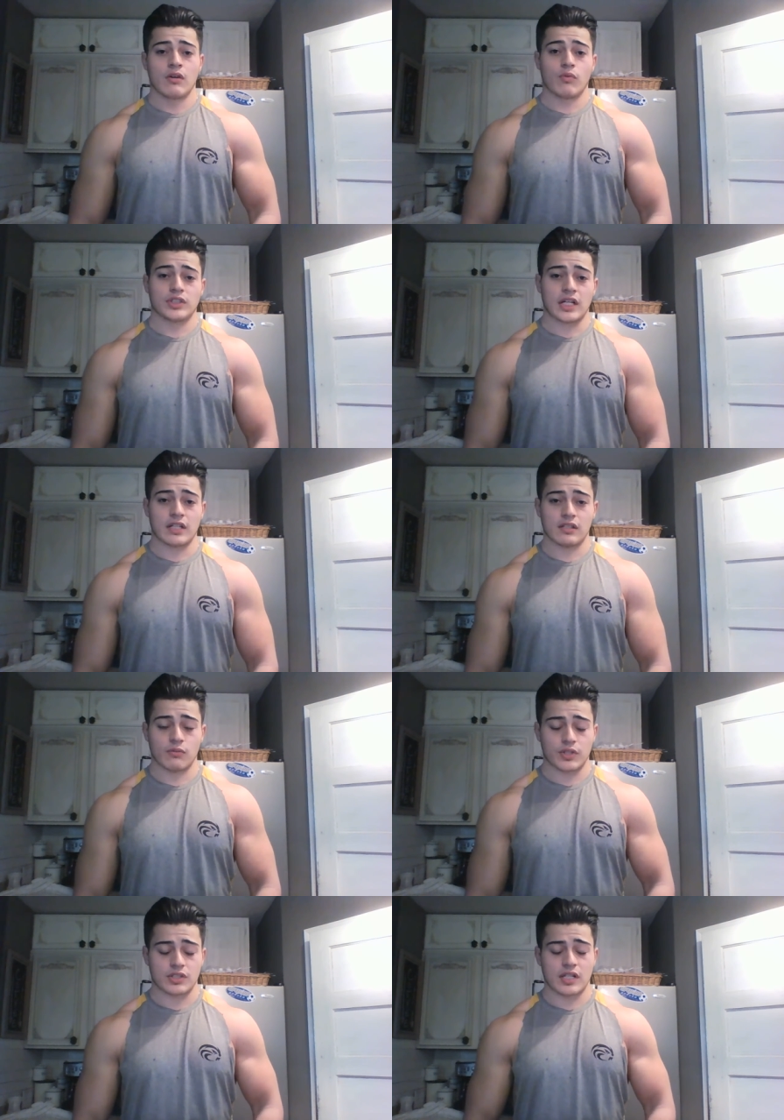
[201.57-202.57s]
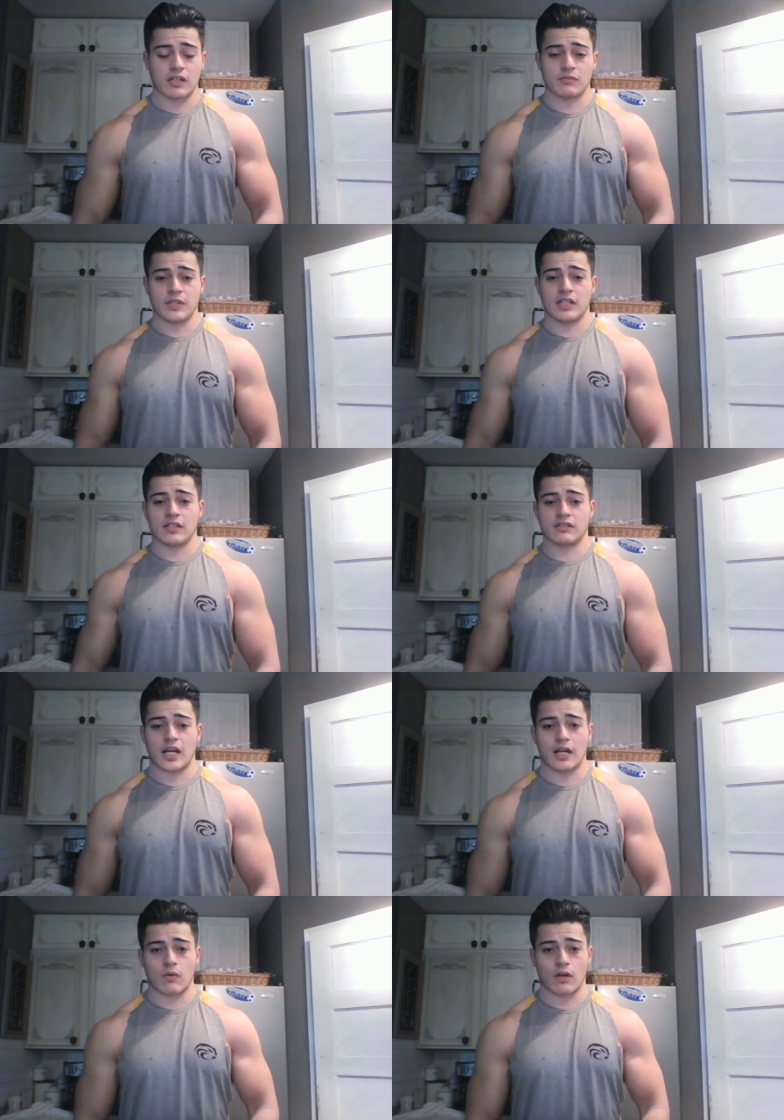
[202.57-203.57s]
which tells me that there's
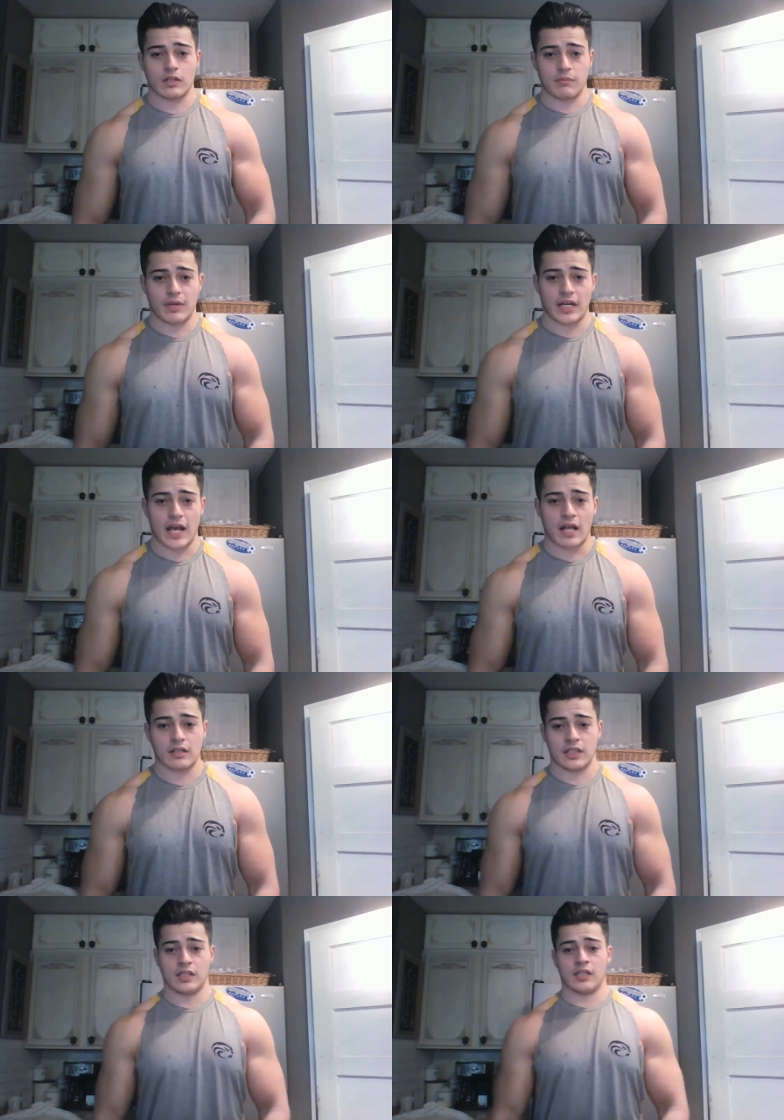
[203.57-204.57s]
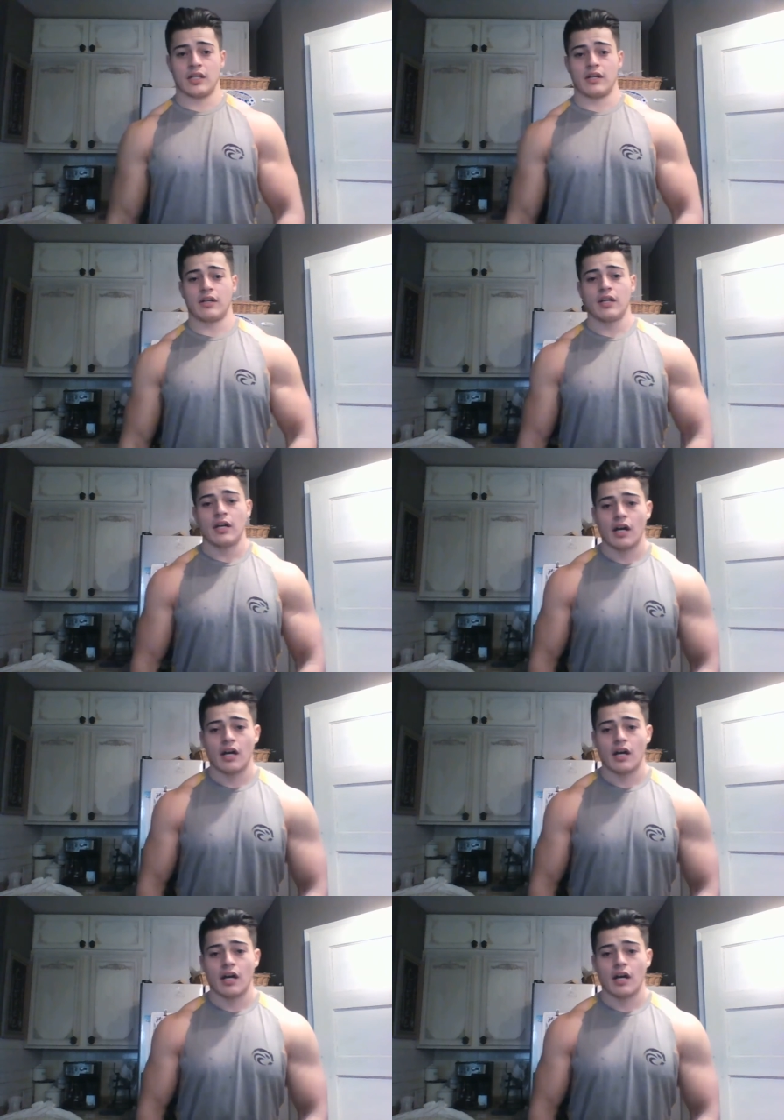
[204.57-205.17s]
high quality beta-alanine in there.